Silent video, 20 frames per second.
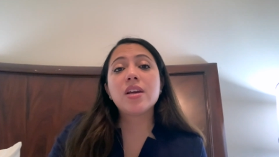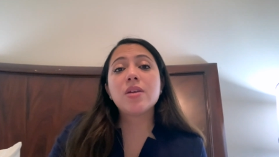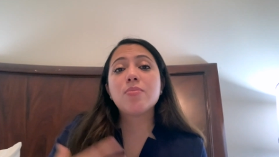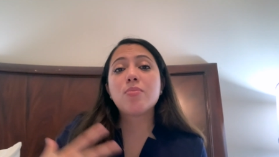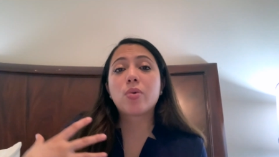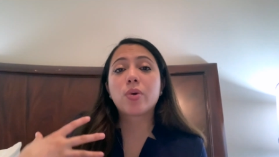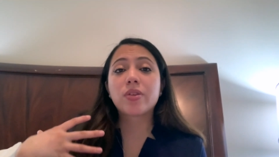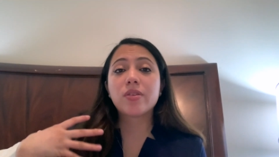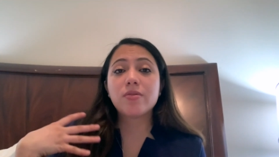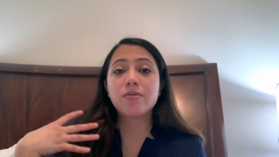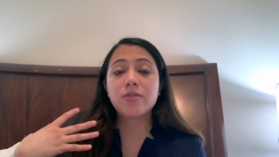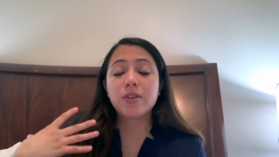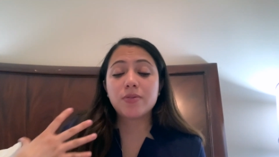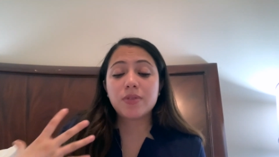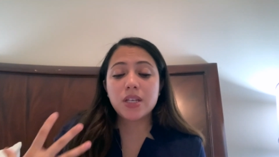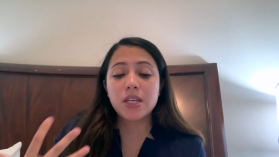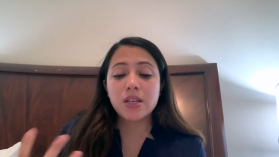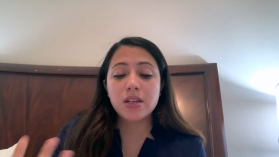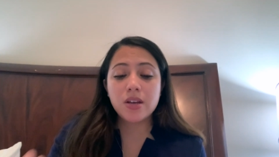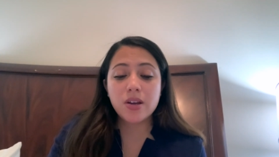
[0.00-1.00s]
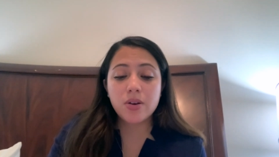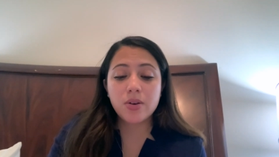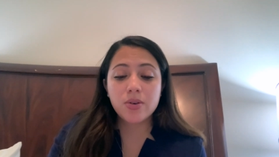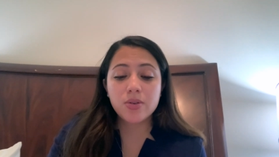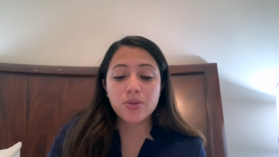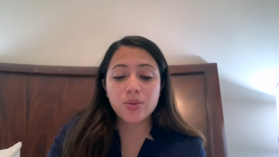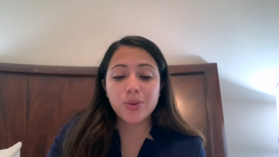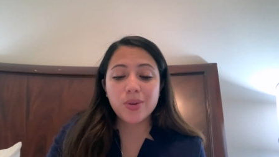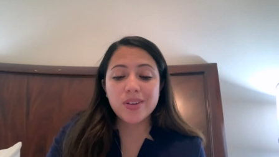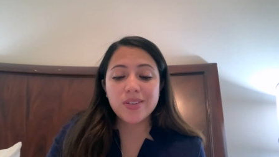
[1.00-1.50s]
more than 15 years,
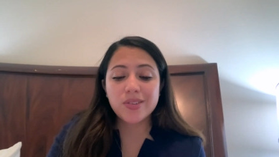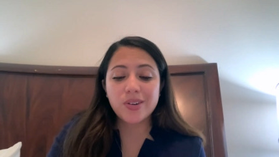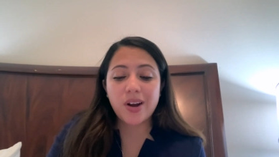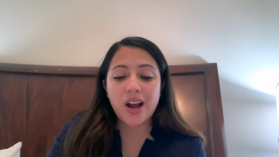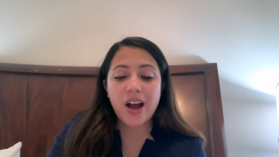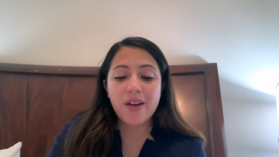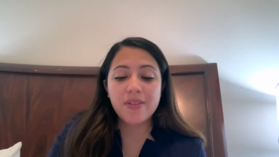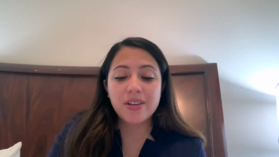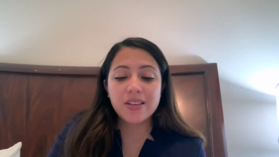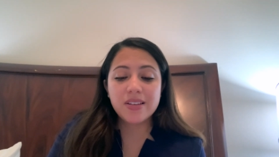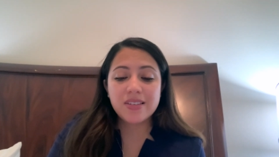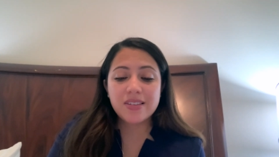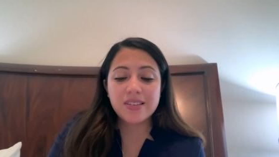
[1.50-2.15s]
so they start having these